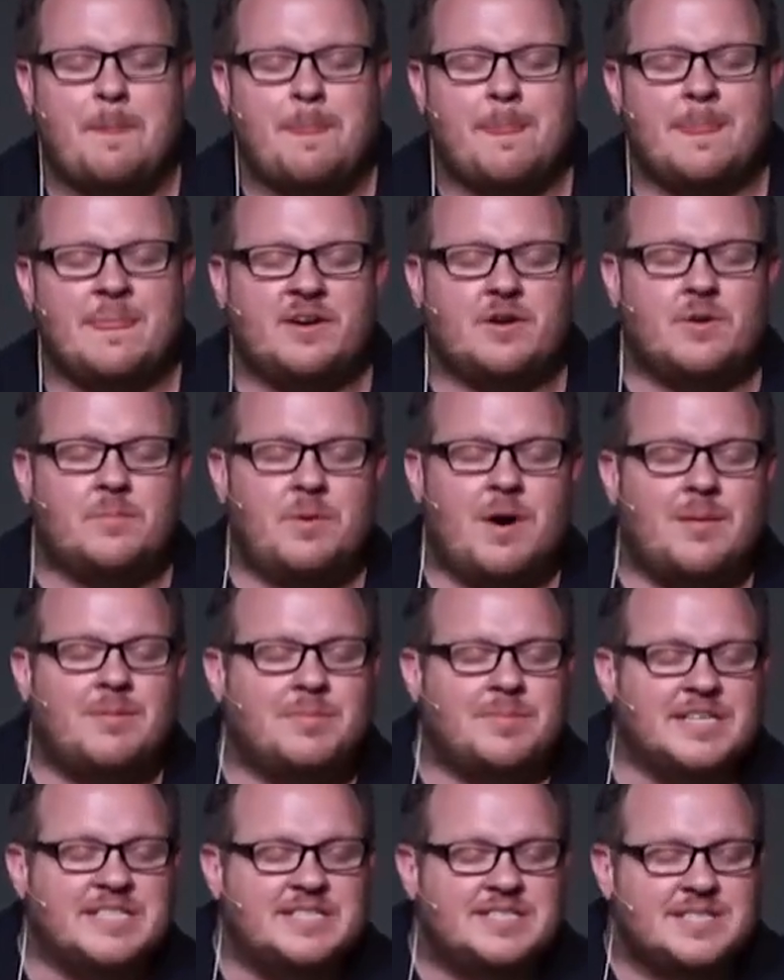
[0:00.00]
there are
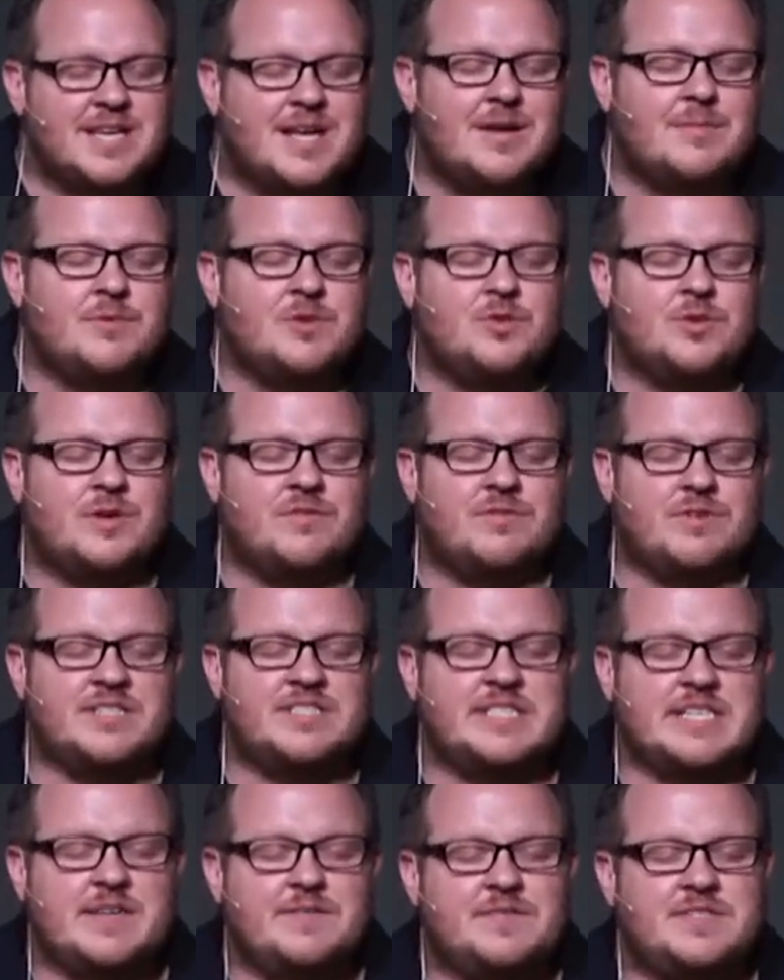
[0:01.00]
probably some who have
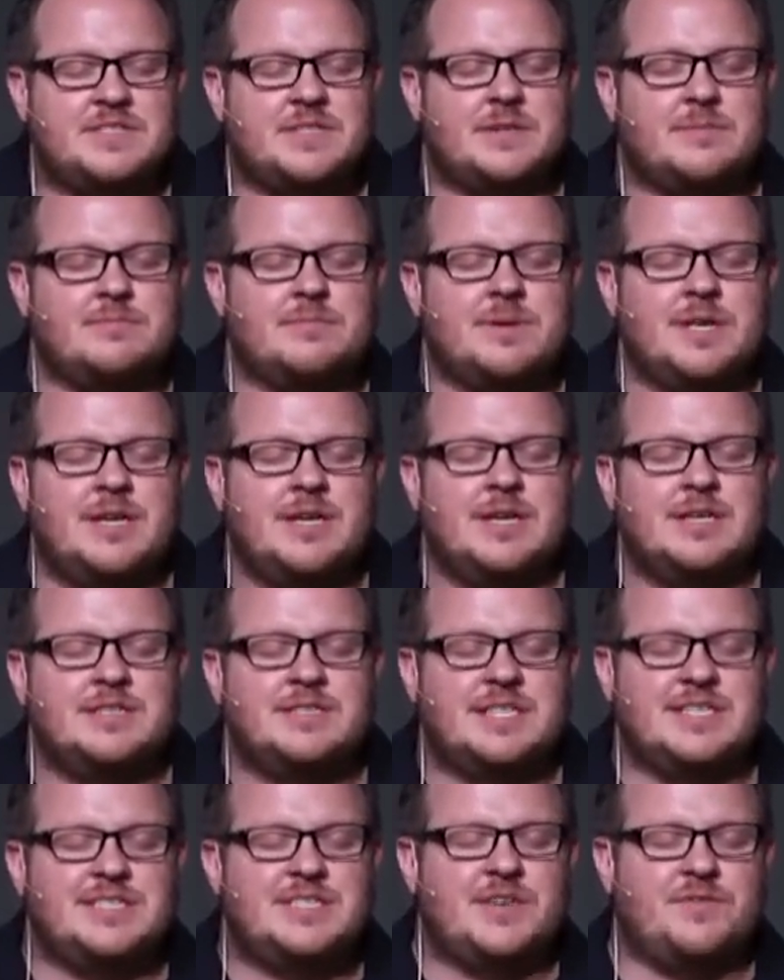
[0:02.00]
received some
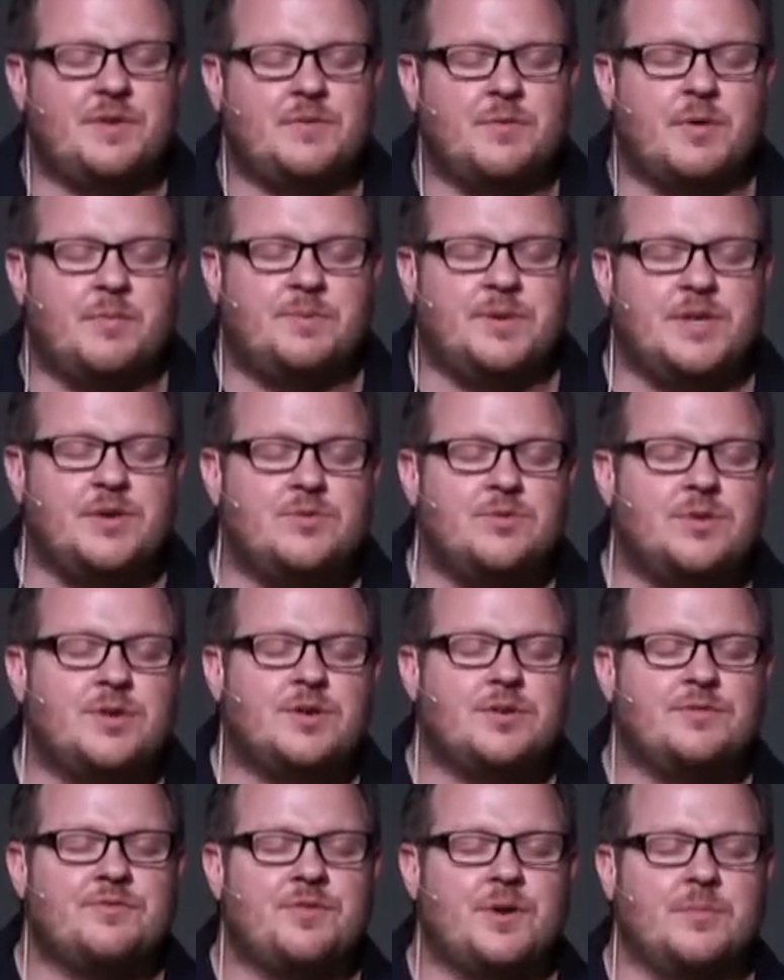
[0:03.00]
sense of a rebuke
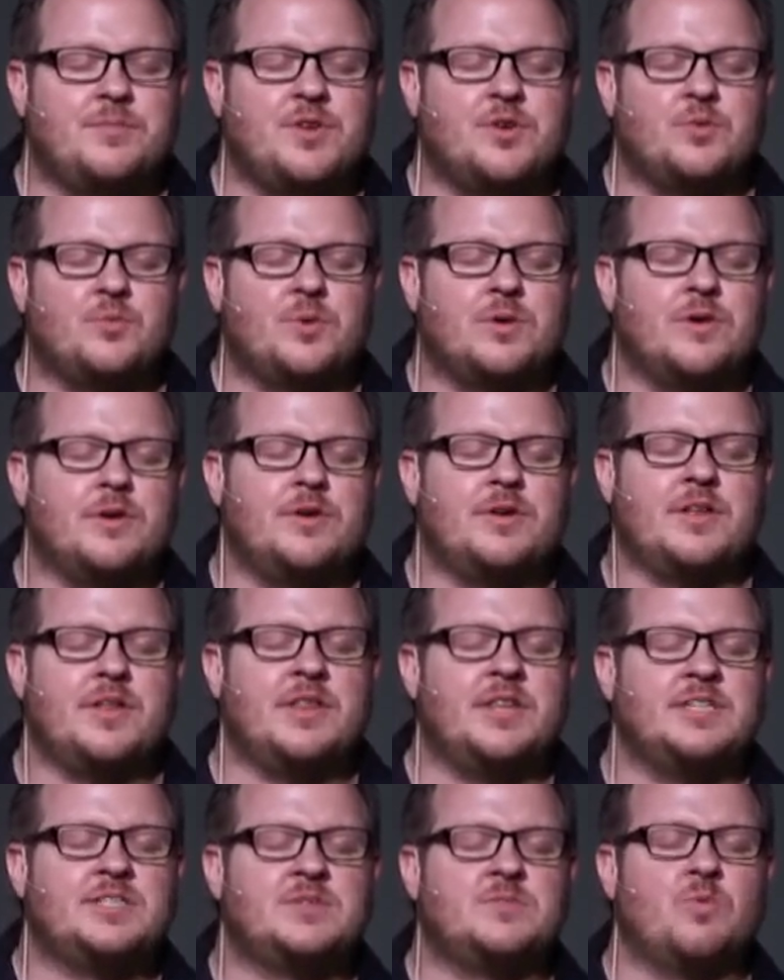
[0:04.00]
from your word
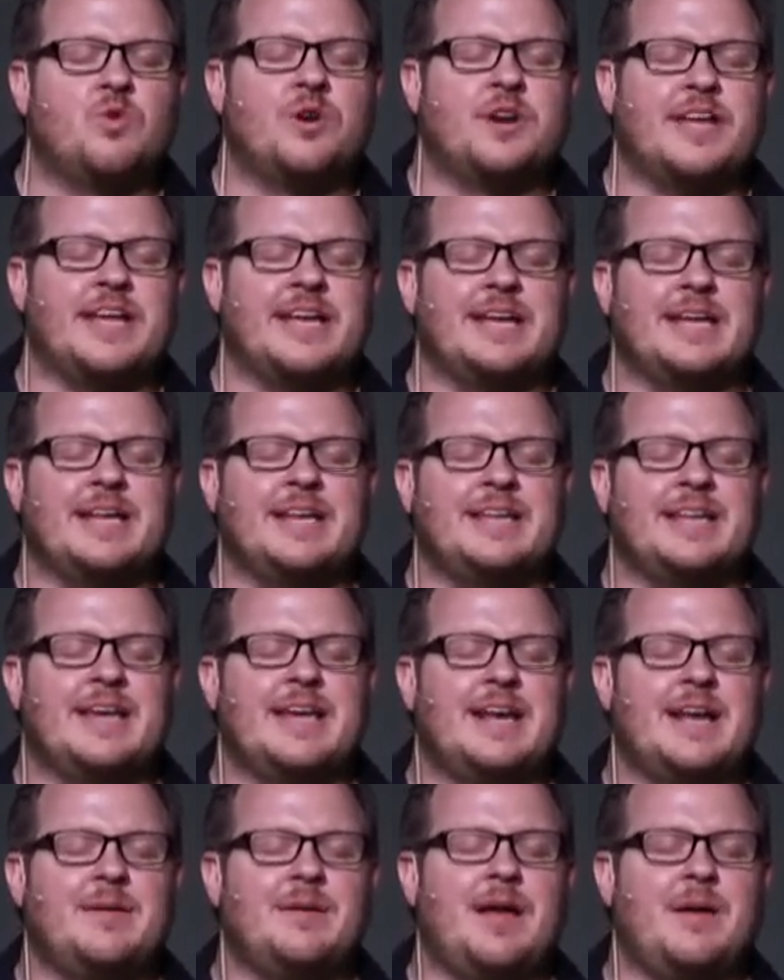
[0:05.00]
this morning, and
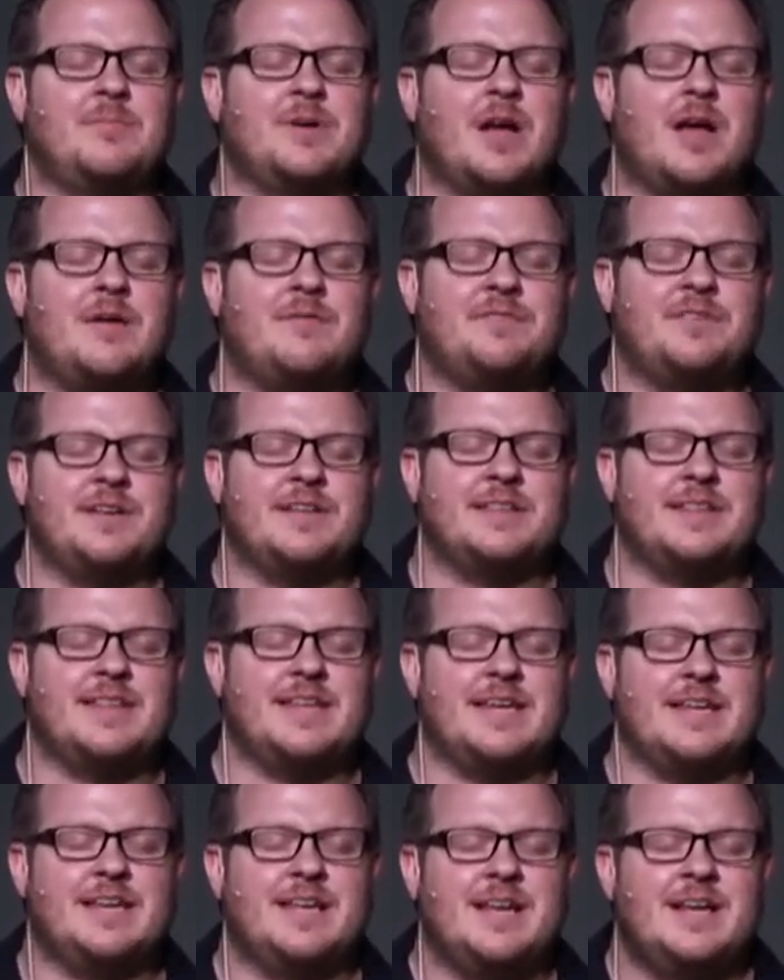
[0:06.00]
yet I'm confident
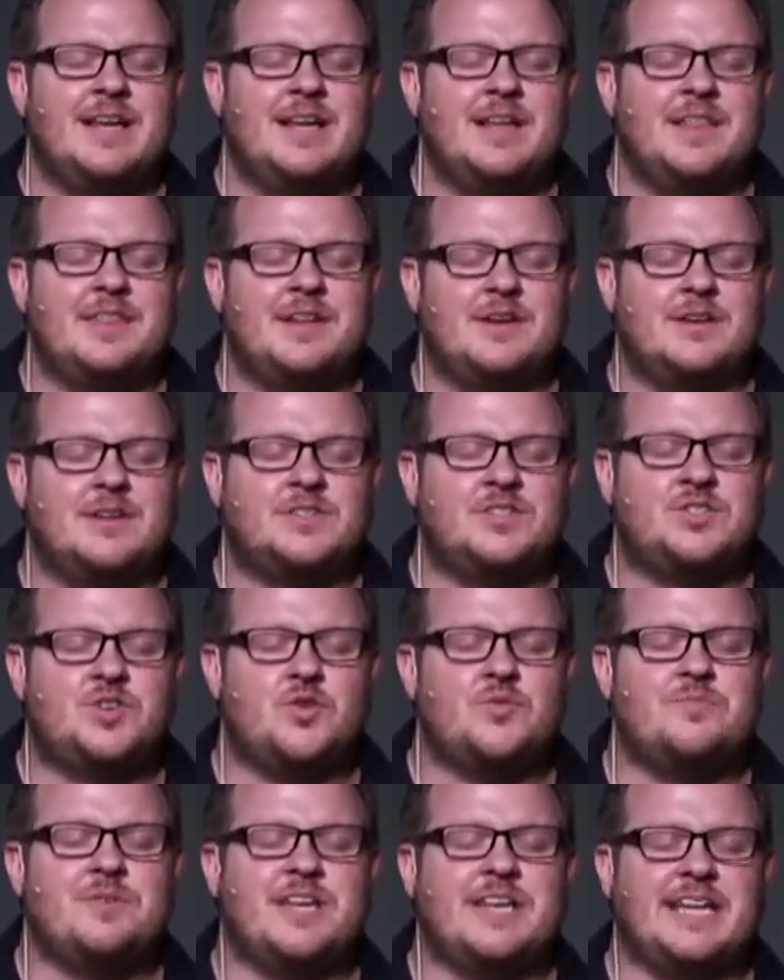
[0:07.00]
that there are so
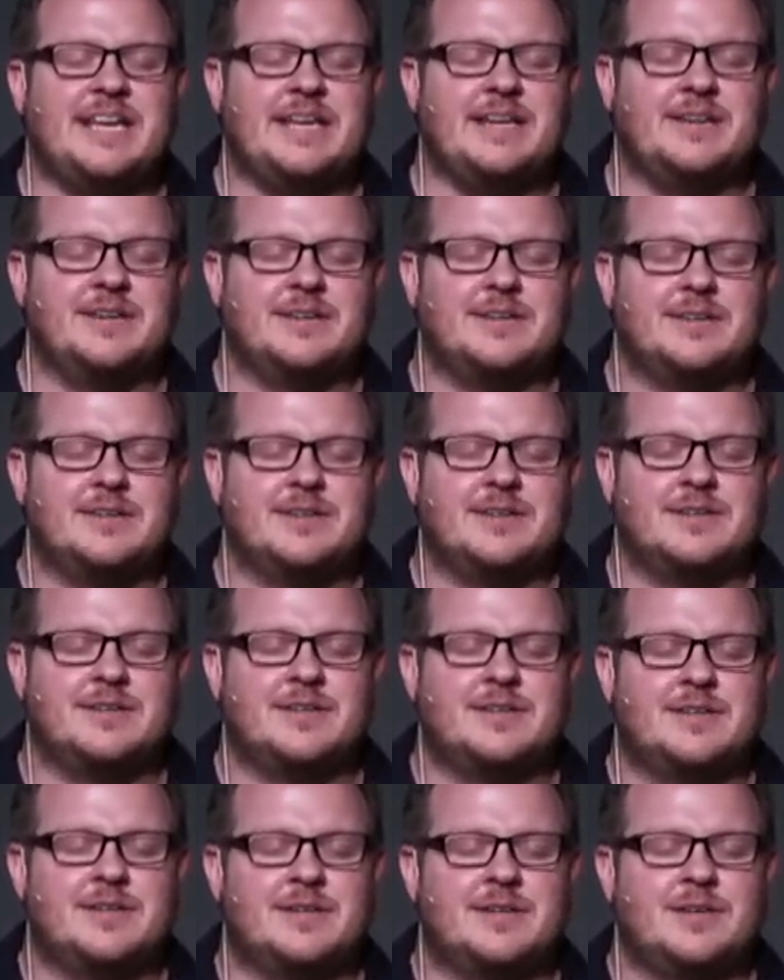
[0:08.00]
many
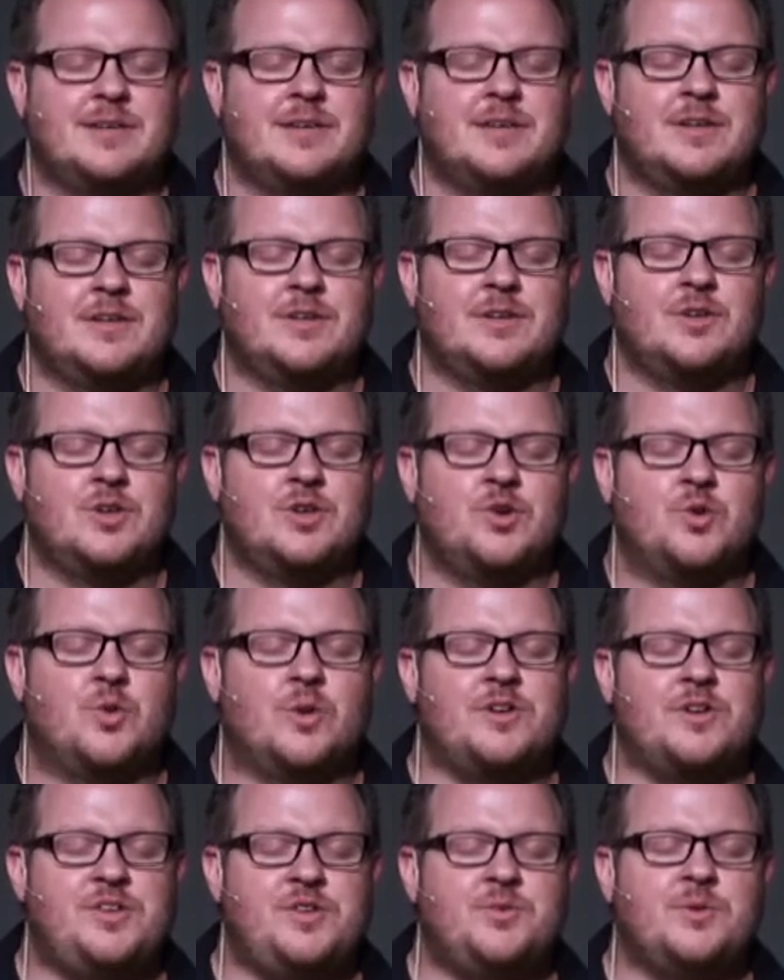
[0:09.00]
who are
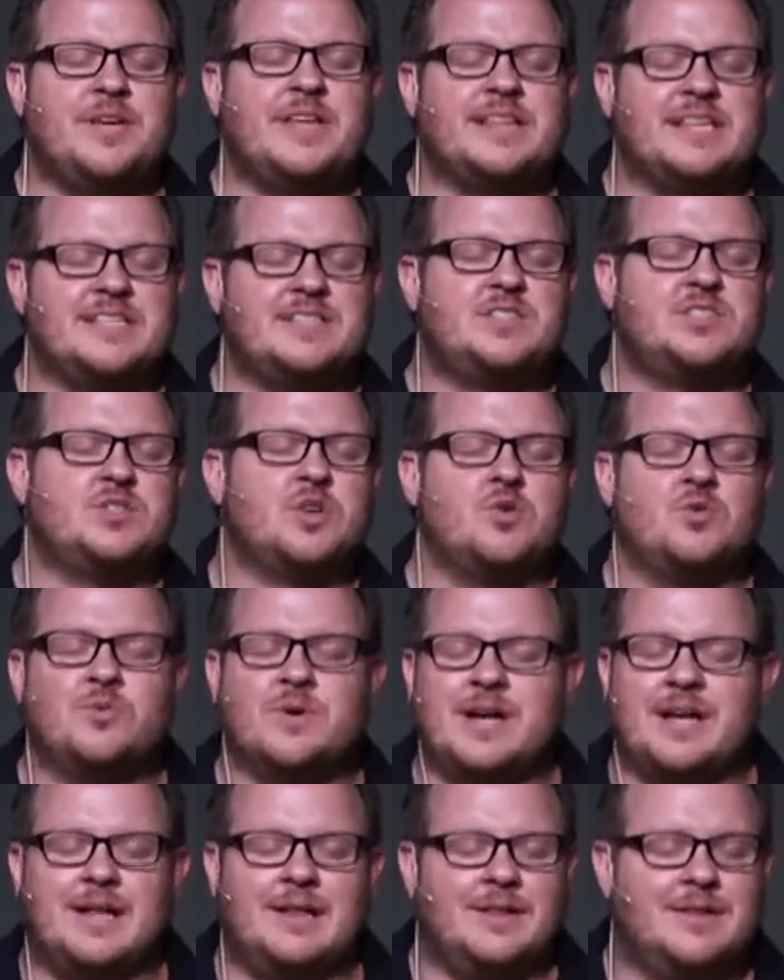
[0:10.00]
doing this so
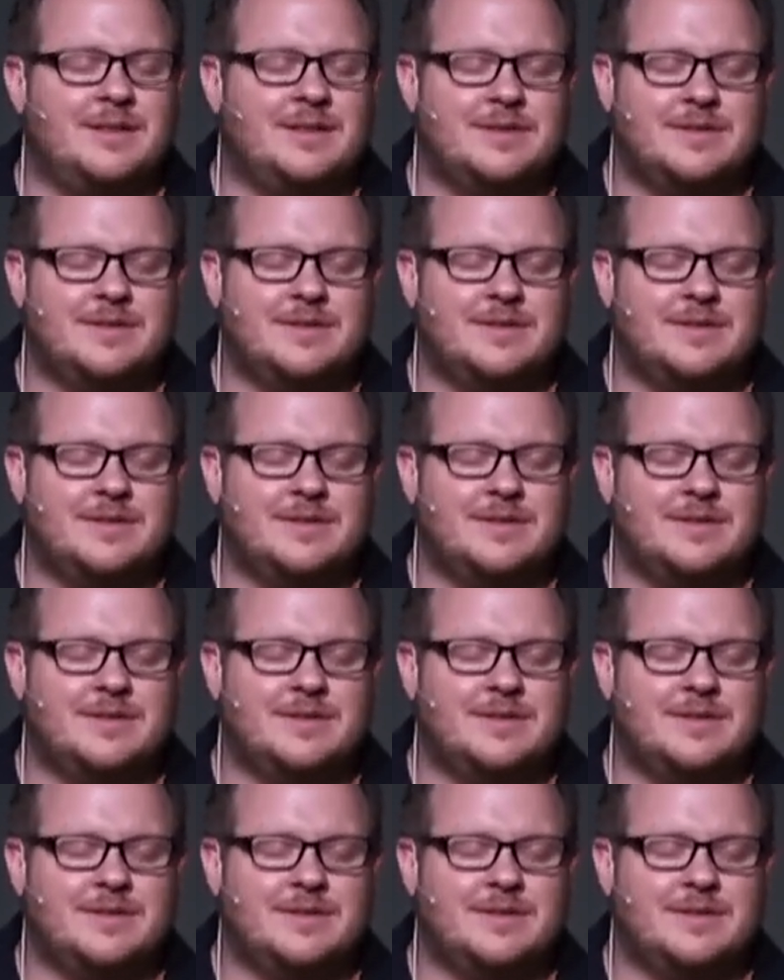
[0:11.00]
well.